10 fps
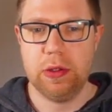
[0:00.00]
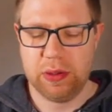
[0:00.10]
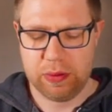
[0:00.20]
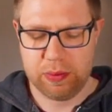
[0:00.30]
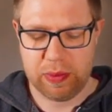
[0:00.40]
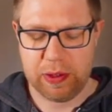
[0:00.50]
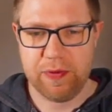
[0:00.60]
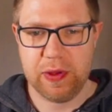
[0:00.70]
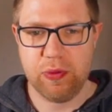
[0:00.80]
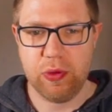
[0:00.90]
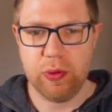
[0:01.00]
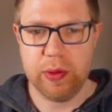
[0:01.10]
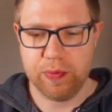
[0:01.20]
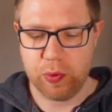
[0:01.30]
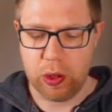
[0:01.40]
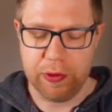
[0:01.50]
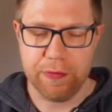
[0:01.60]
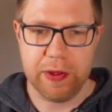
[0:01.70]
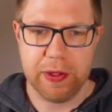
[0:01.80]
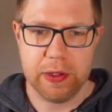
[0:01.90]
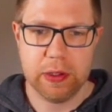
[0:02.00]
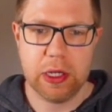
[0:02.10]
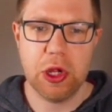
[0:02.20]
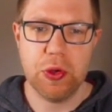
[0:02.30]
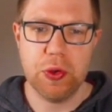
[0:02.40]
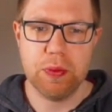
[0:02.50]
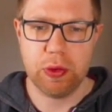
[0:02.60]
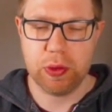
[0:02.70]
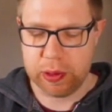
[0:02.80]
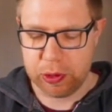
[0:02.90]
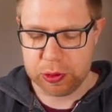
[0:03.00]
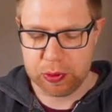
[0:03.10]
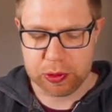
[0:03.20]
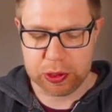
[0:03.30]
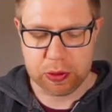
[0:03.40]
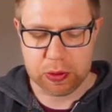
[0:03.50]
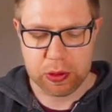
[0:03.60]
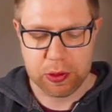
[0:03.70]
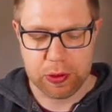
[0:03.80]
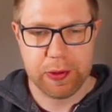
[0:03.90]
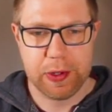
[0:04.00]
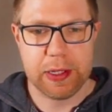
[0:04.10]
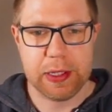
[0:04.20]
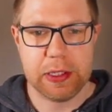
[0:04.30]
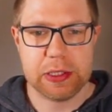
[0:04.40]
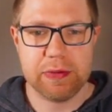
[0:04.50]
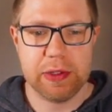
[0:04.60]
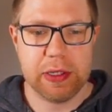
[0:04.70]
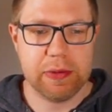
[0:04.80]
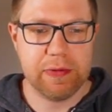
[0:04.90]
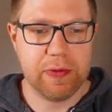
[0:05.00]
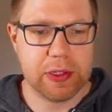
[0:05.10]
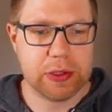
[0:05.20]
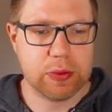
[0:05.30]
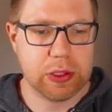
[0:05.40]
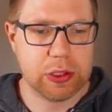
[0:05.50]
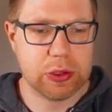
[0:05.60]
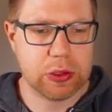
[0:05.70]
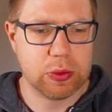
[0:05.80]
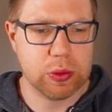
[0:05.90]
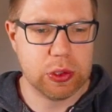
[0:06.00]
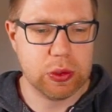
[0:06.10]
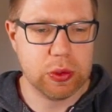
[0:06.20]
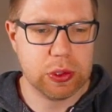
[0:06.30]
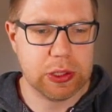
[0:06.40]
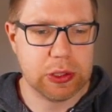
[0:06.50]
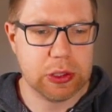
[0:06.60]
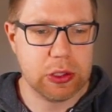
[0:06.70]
I, I fear probably, well, not fear. I know probably most people don't. And you need to give the name of the device, which was Door Sensor